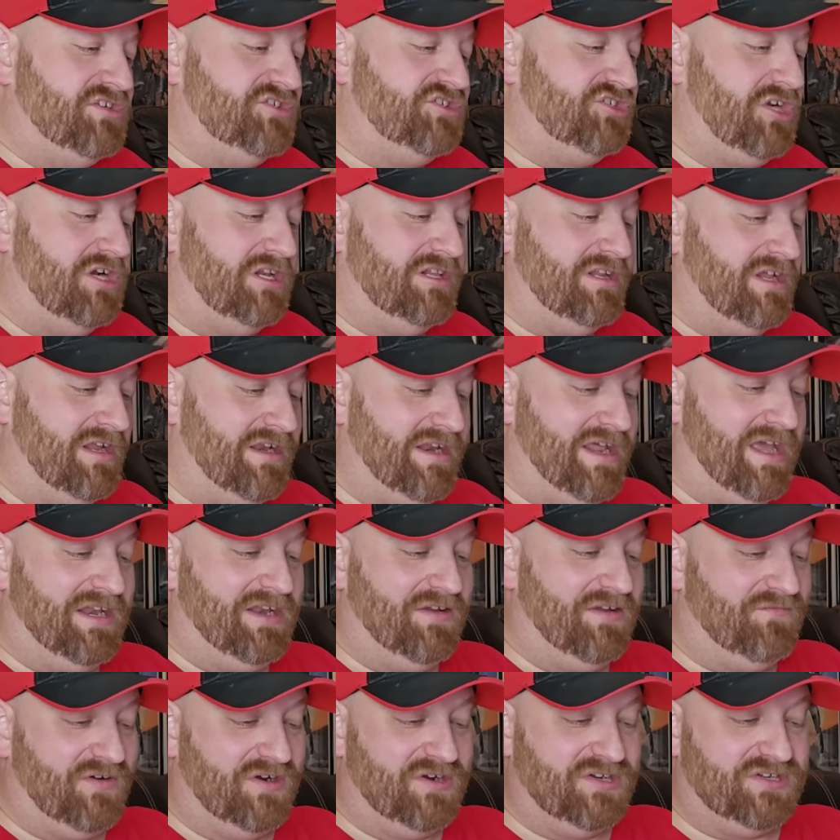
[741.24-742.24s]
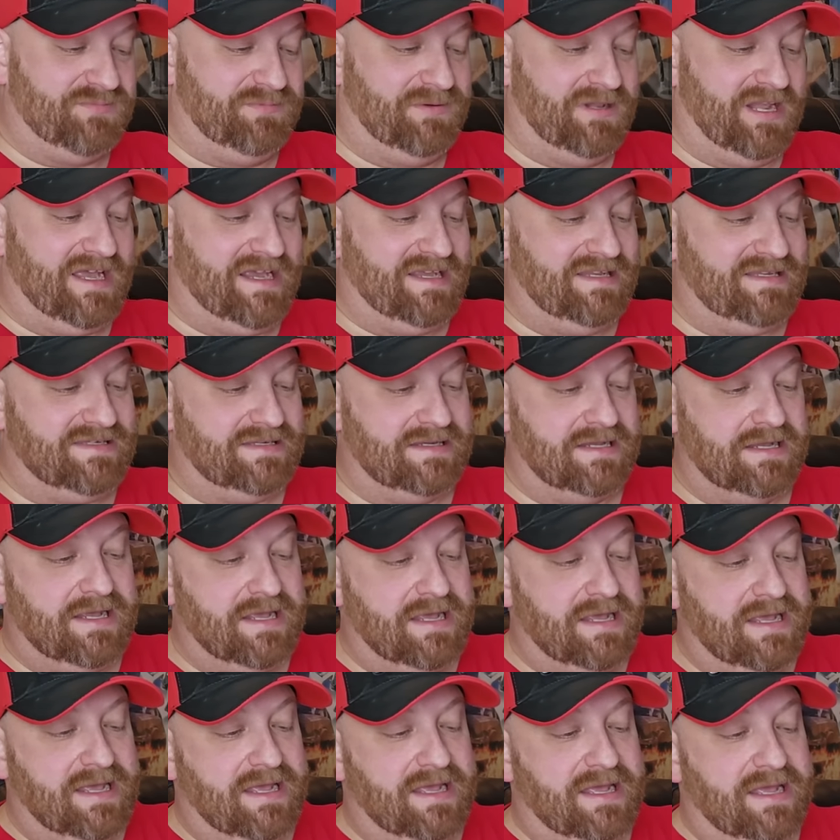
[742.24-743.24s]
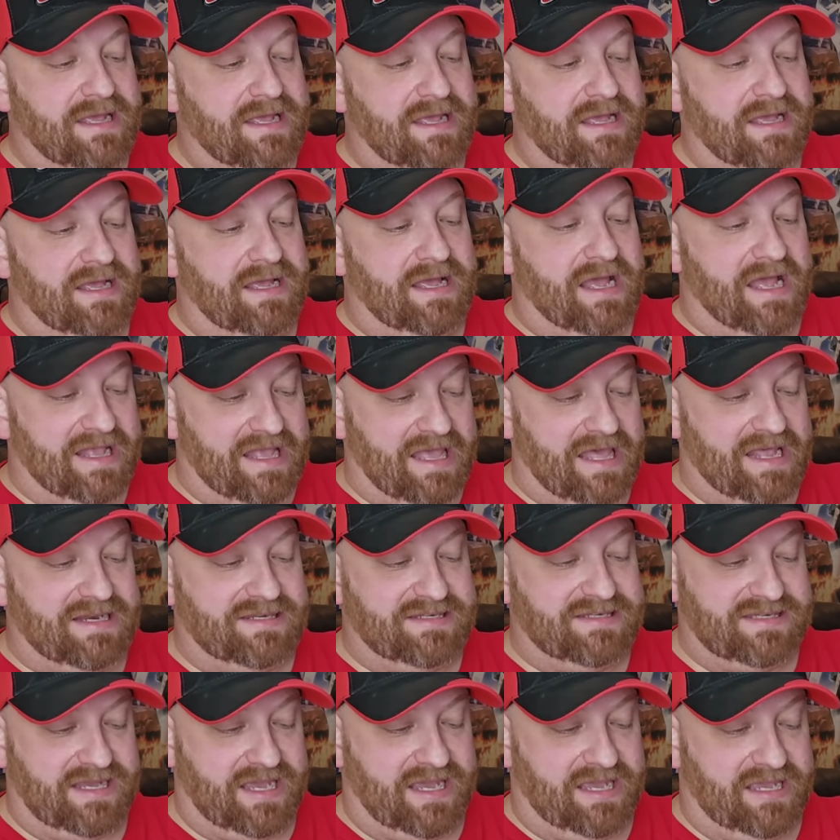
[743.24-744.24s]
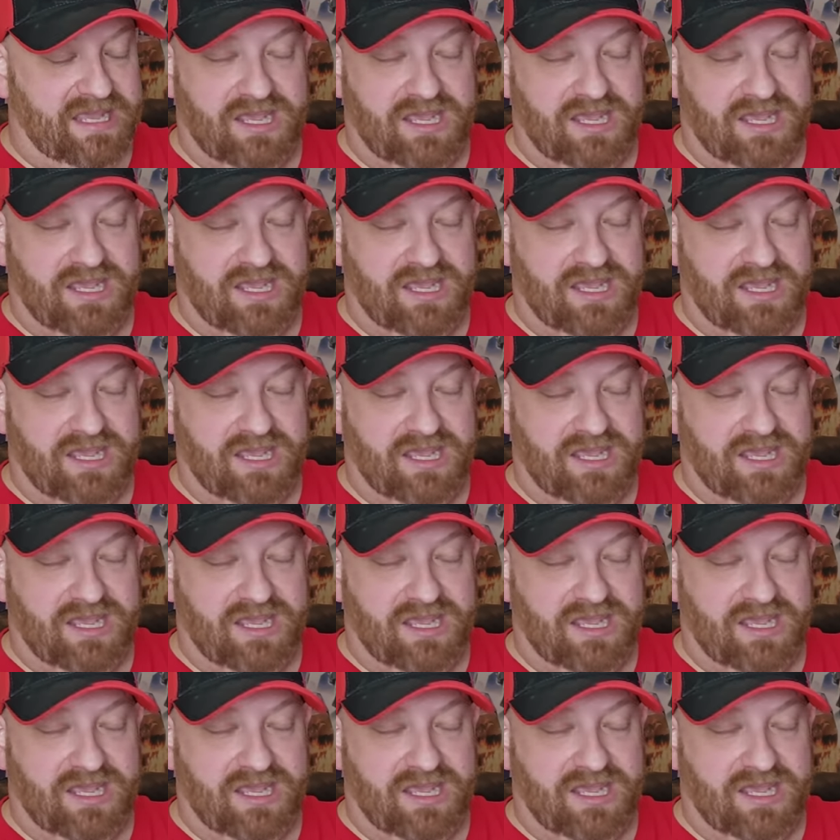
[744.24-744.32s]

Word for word: you should have done that in the first place, I gotta say,